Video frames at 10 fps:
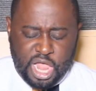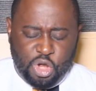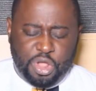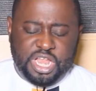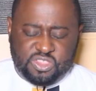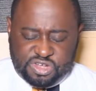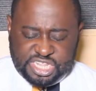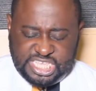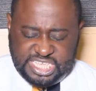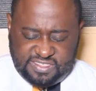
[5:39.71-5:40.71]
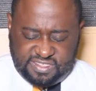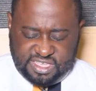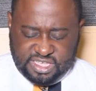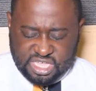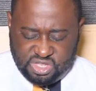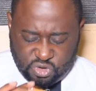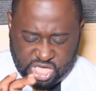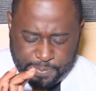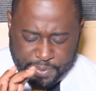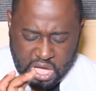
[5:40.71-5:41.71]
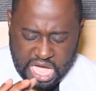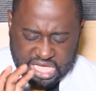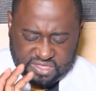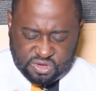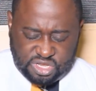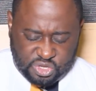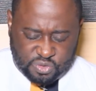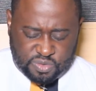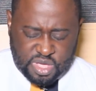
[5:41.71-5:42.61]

Lord, it is not easy to keep our eyes on you.